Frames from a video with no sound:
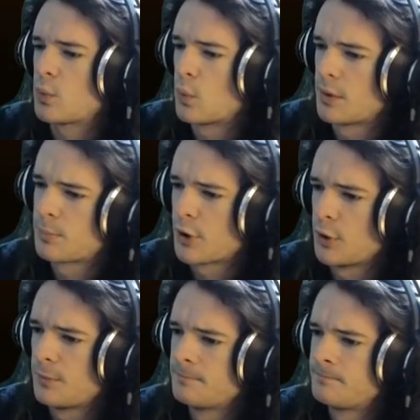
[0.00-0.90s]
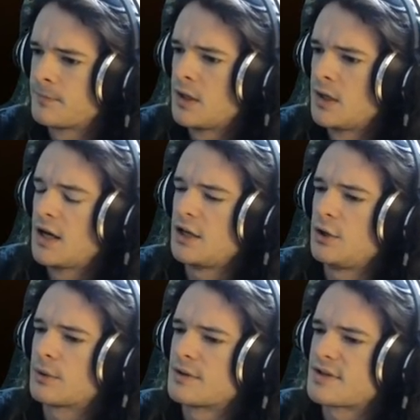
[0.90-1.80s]
one probe and
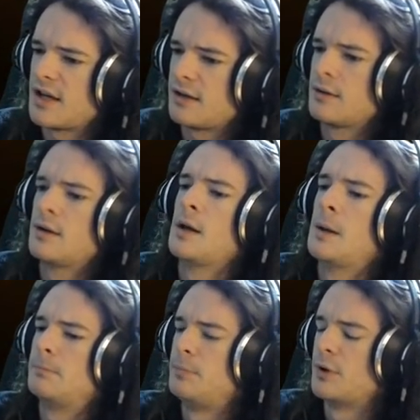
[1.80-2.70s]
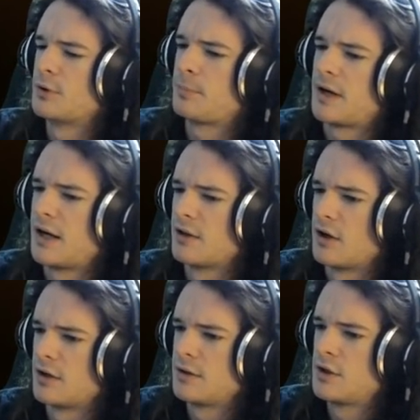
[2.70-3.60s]
you can say, build a
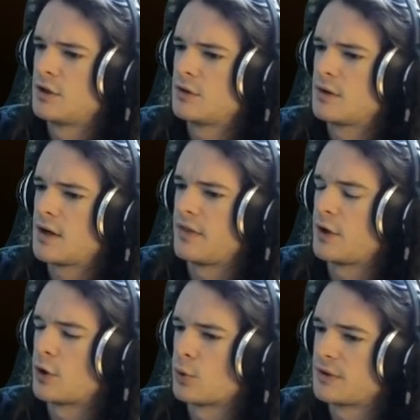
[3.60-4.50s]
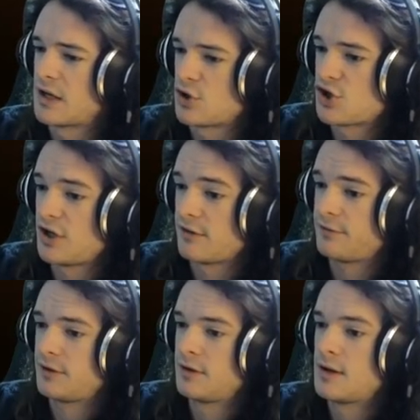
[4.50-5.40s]
pylon, and then hold down
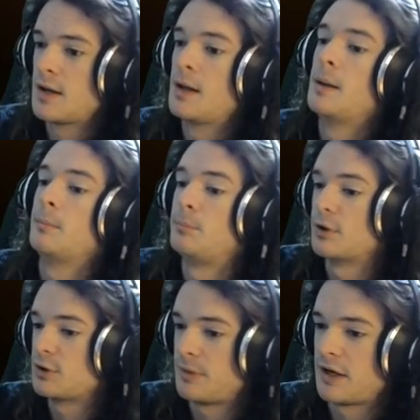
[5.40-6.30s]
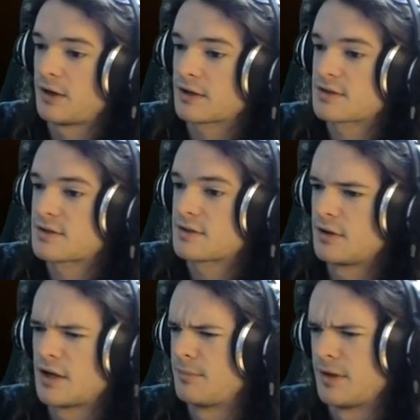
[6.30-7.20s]
shift, build a barracks,
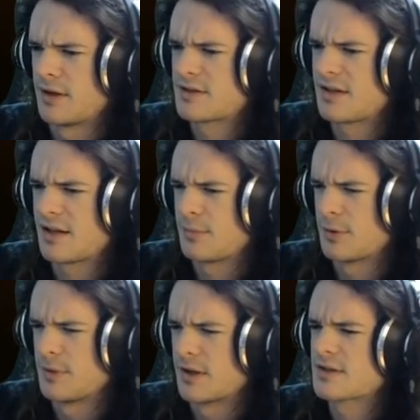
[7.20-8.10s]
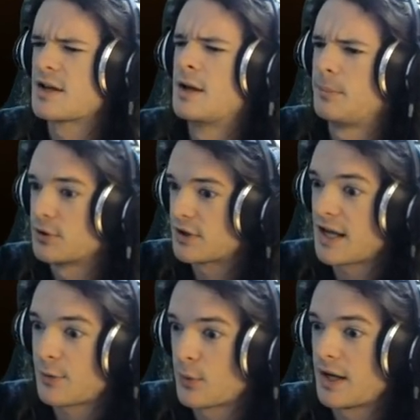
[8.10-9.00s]
not a barracks, they can't build barracks, build a
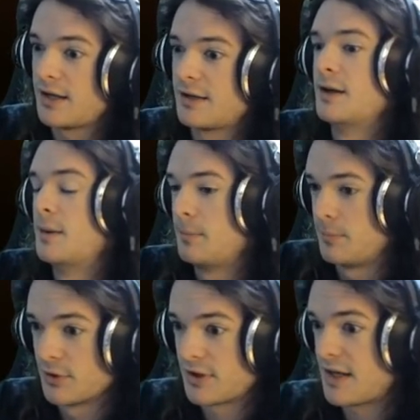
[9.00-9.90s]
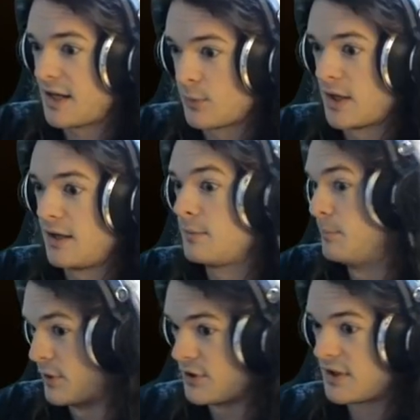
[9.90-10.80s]
gateway, build a gateway,
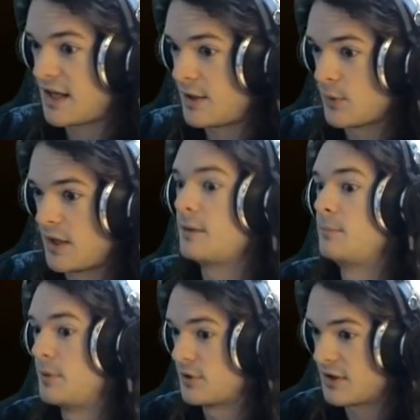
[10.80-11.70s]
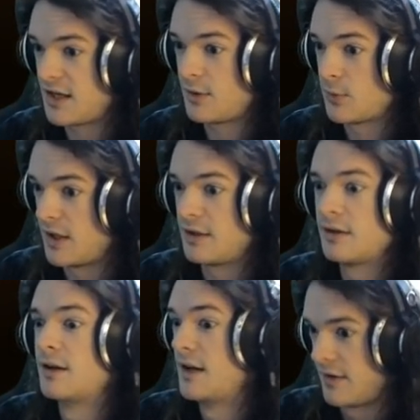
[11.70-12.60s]
build a gateway, build a gateway,
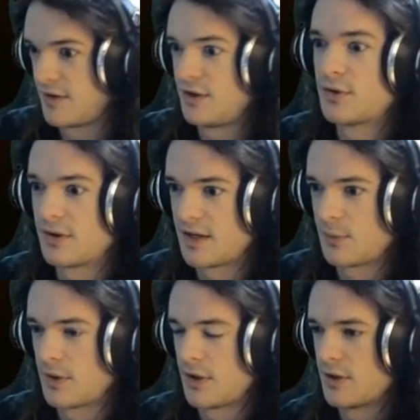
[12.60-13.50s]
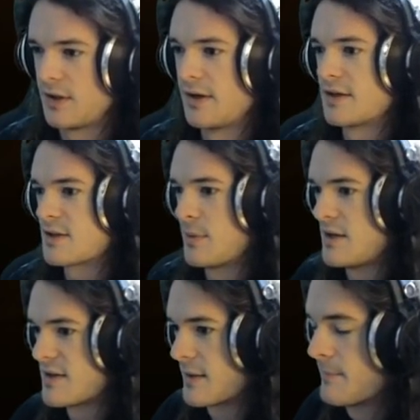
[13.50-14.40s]
and then you can gateway all in, and it's
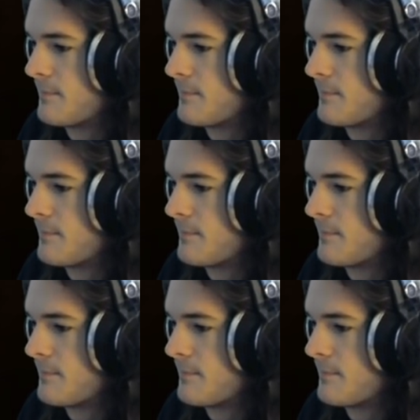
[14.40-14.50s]
amazing.